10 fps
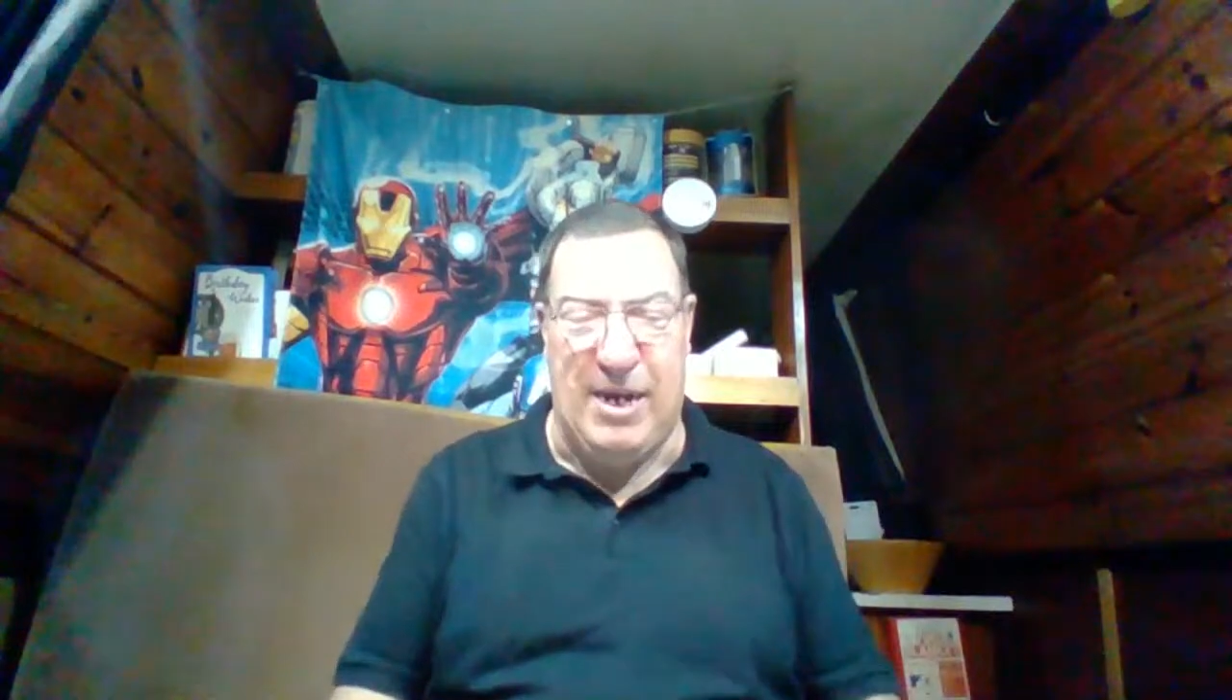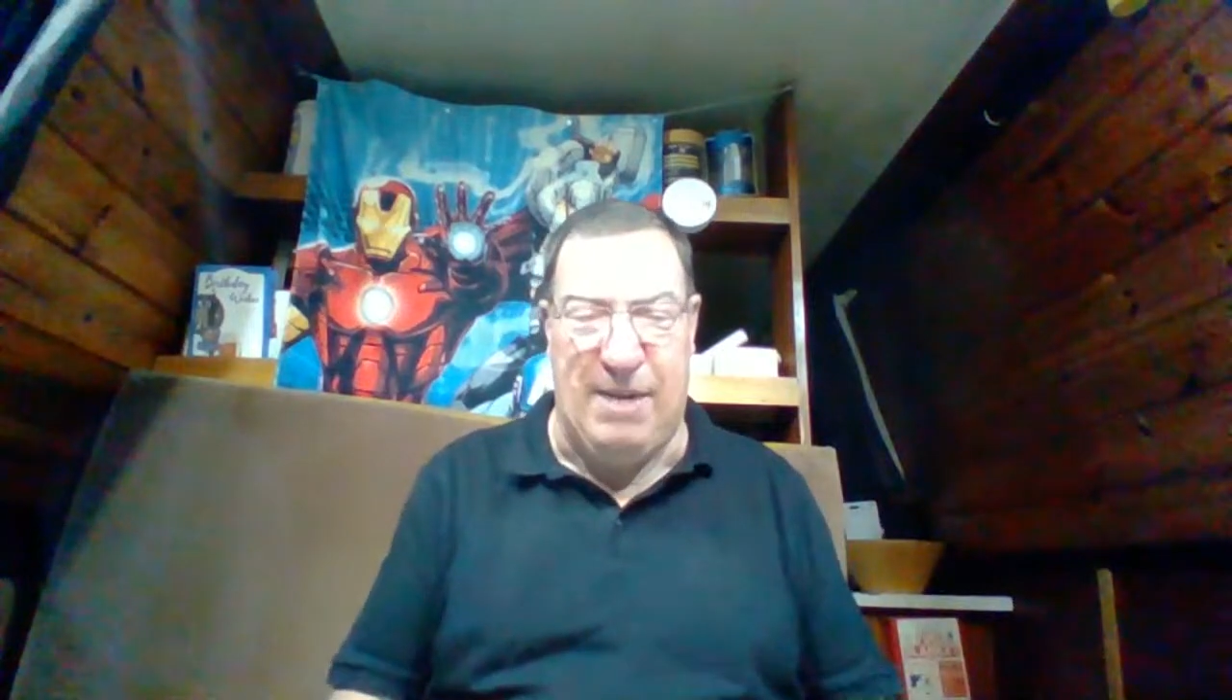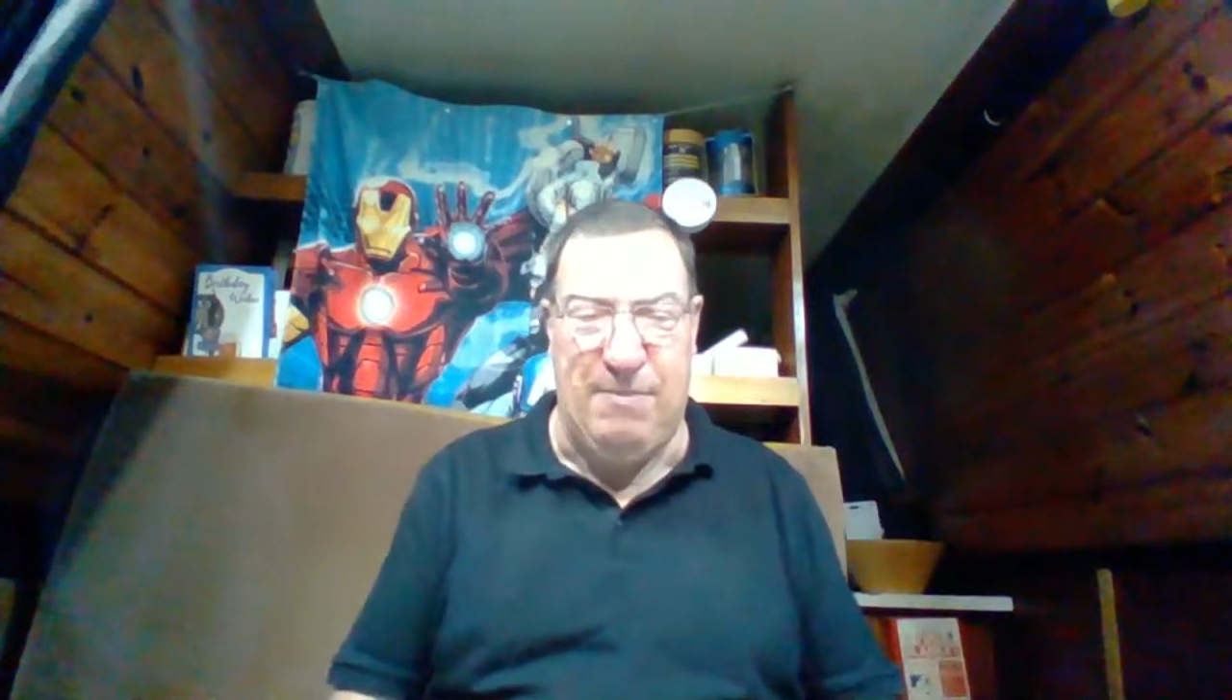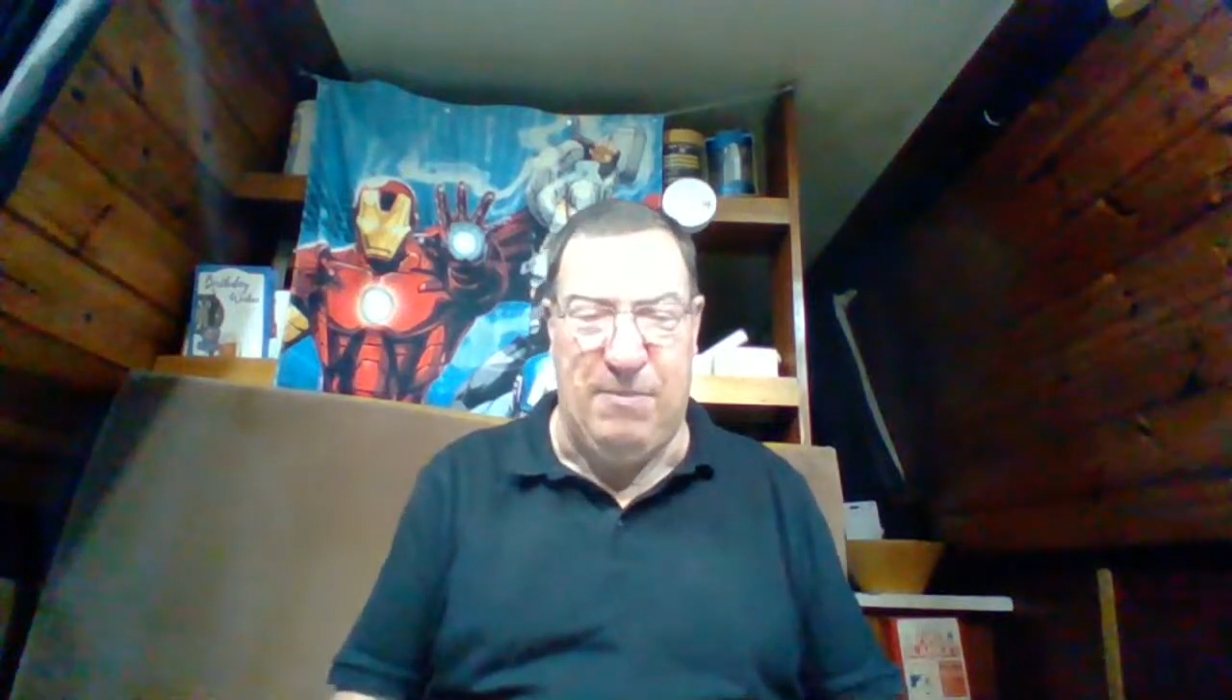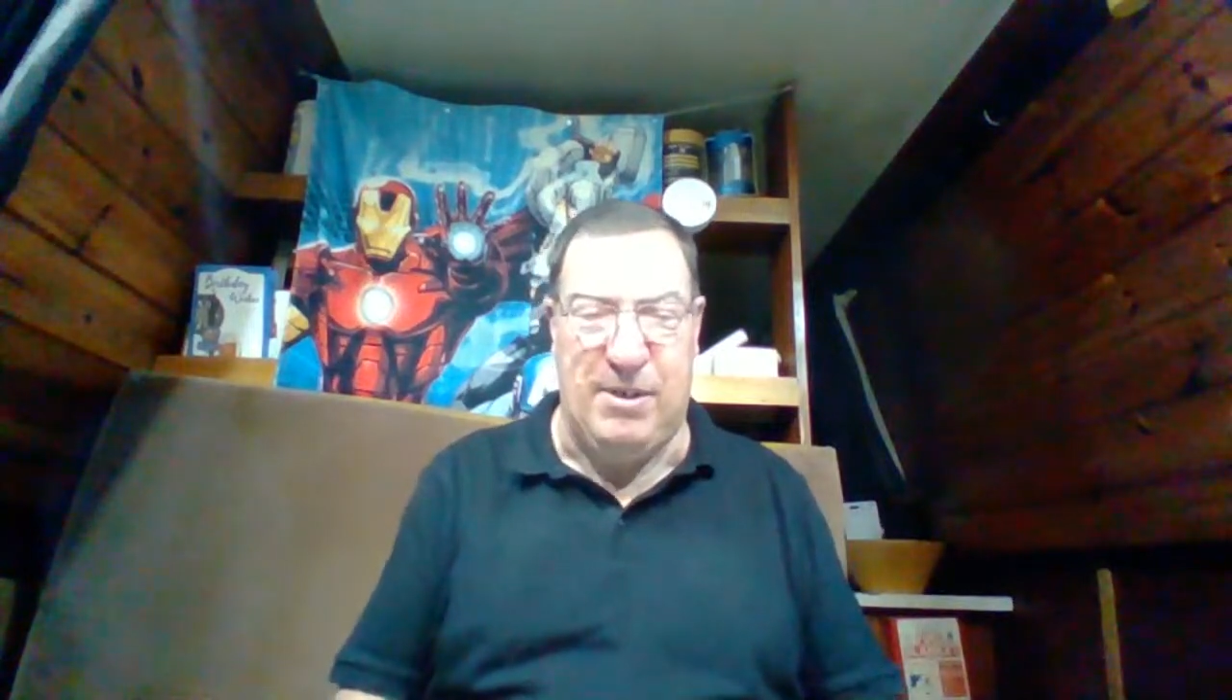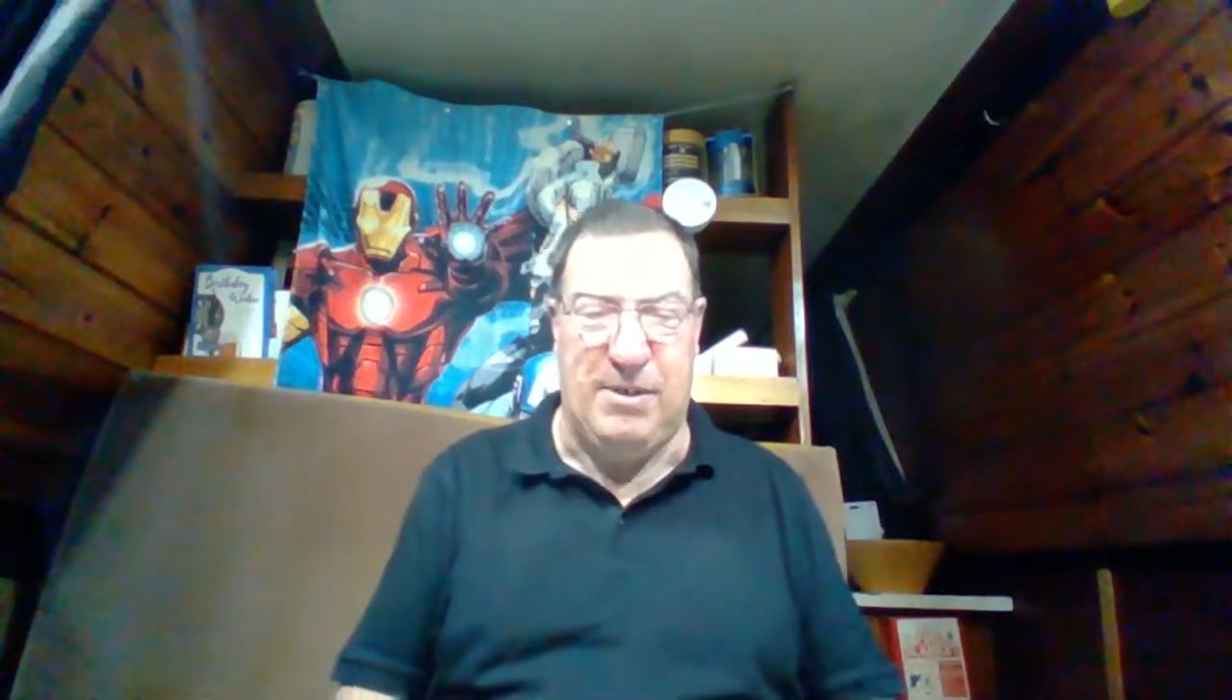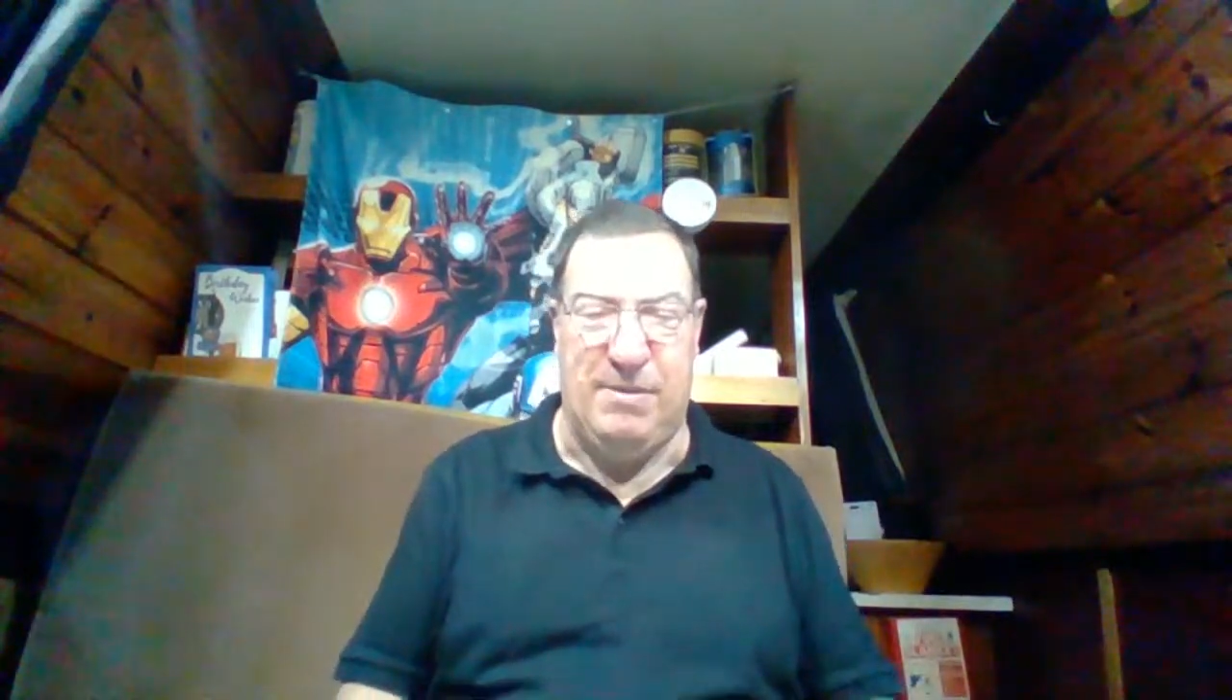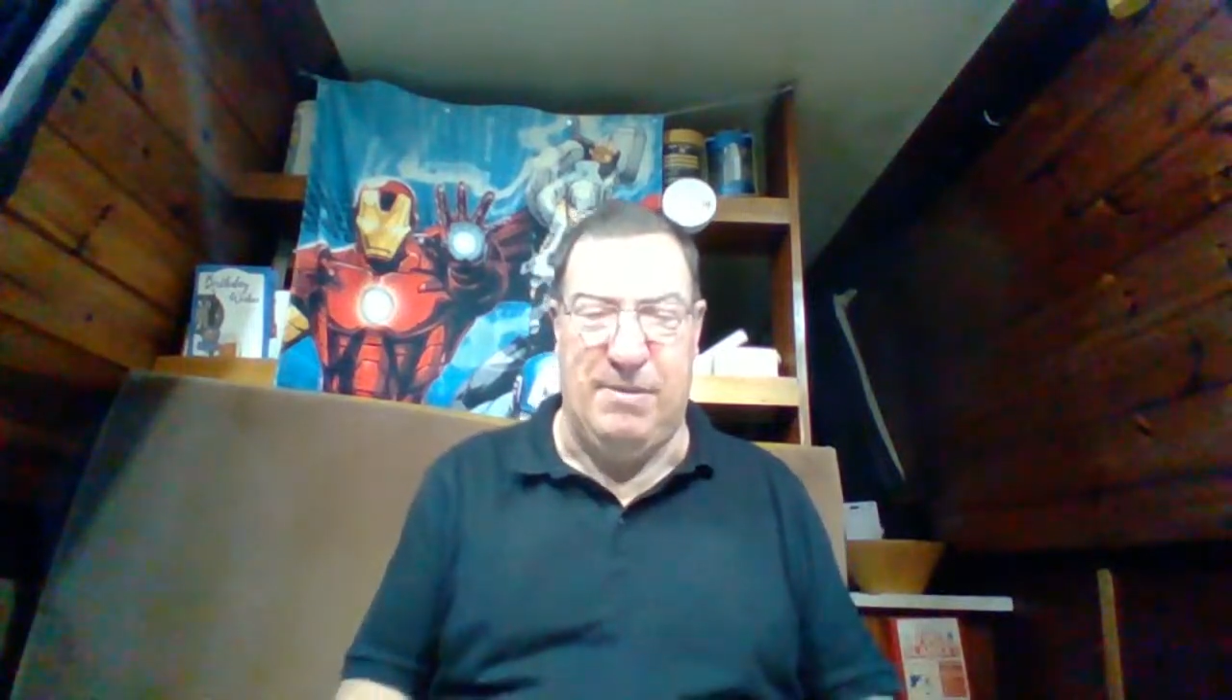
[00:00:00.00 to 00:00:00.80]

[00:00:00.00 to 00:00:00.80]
in, which